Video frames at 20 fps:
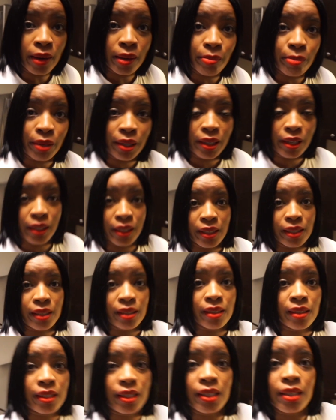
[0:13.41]
it
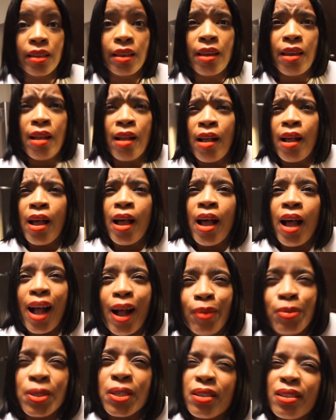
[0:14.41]
because
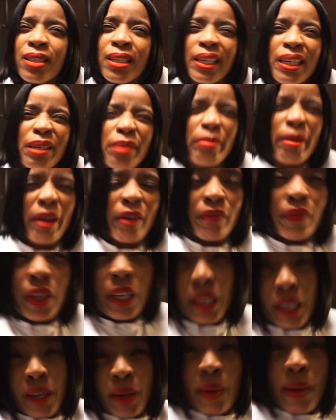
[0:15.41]
I was just thinking about
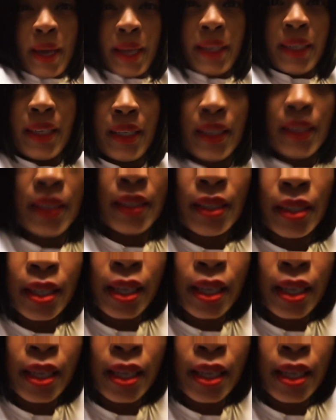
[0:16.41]
video ideas